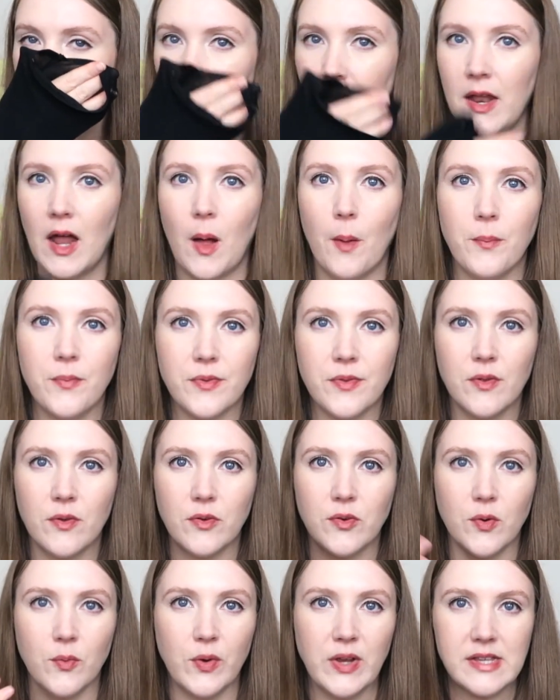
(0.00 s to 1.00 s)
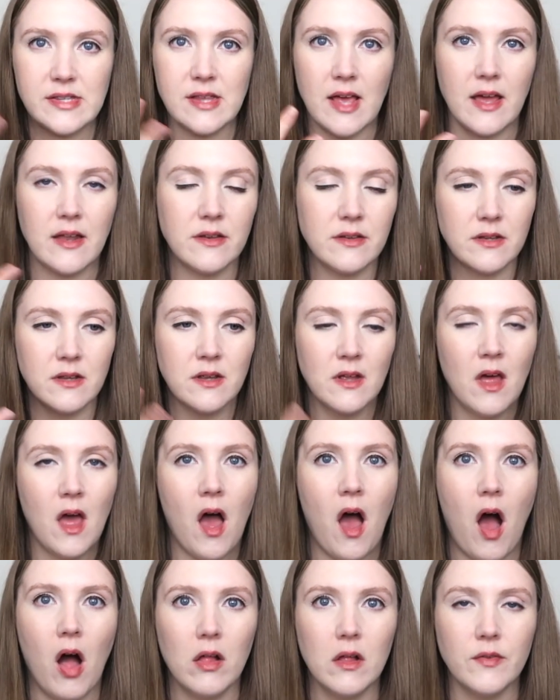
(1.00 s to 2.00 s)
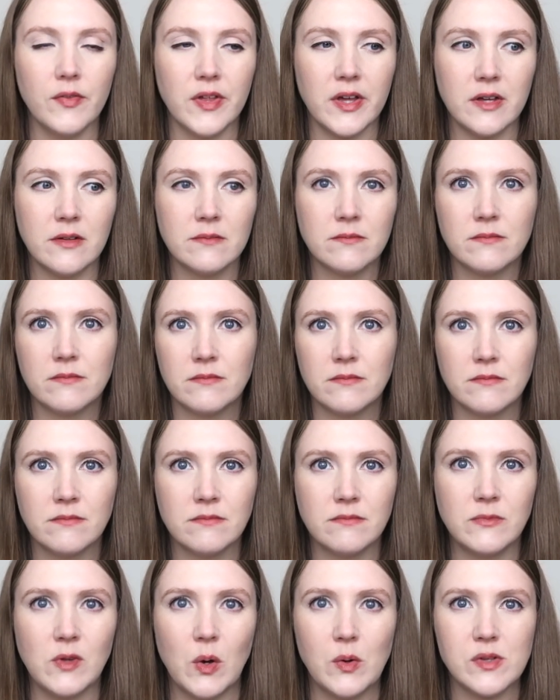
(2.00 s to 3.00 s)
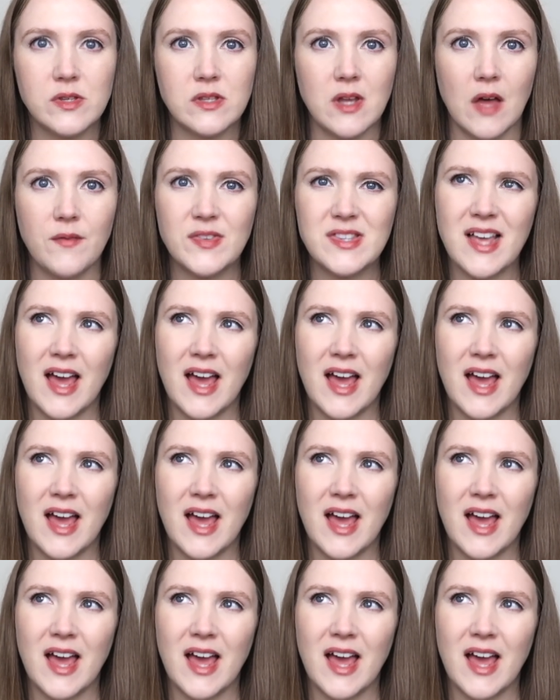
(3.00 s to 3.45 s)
it helps to reset all of the nose stuff.